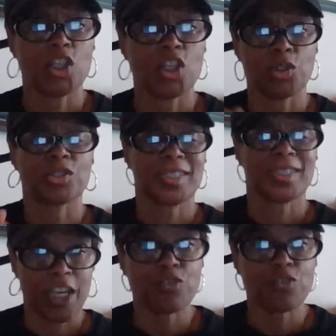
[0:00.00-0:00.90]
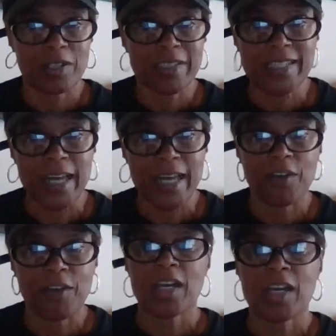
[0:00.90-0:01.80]
Schedule herself.
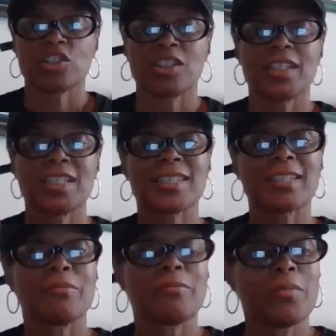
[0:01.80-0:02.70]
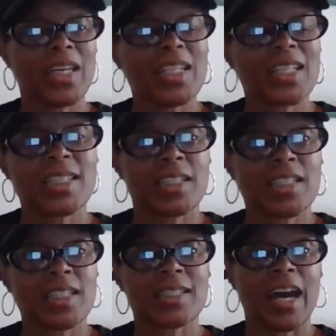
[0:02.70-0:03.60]
She is committed to
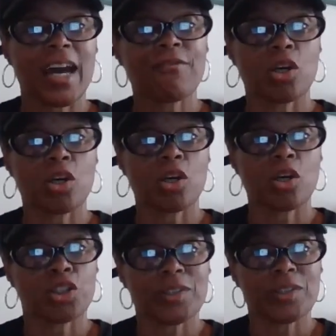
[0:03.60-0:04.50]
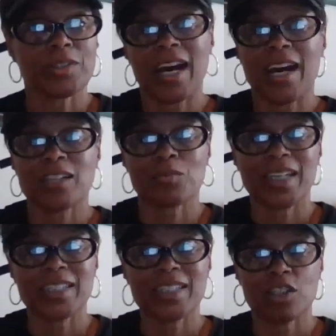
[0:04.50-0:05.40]
this lifelong journey, guys. When I
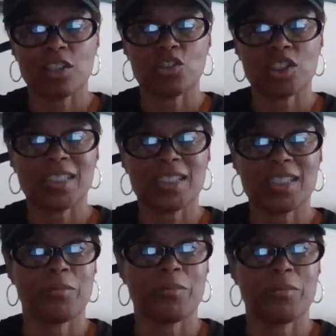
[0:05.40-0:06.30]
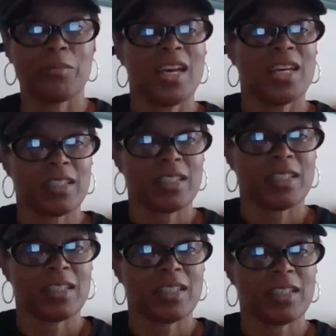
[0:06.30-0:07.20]
tell you she is committed to this
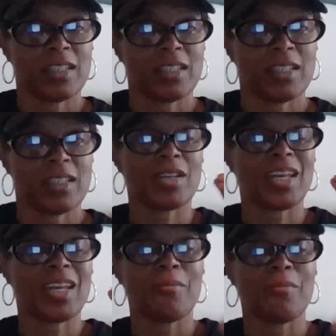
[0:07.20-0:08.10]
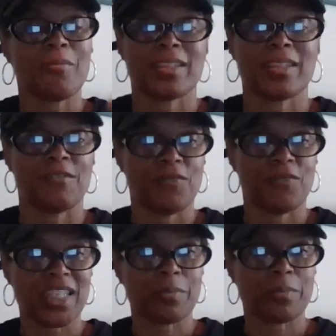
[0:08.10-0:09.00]
lifelong journey and making the
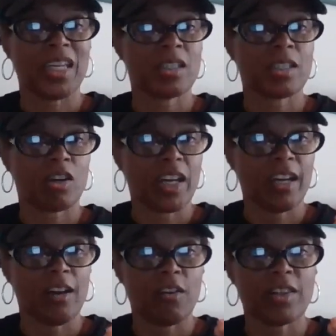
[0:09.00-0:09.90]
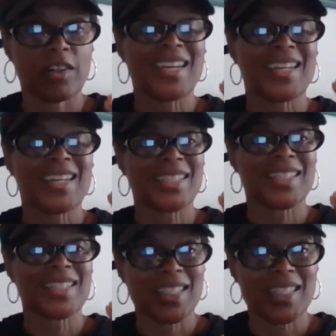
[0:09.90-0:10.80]
investment into her health,
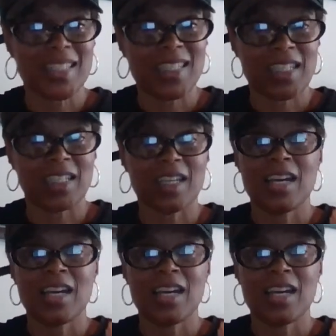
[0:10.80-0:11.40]
consistency.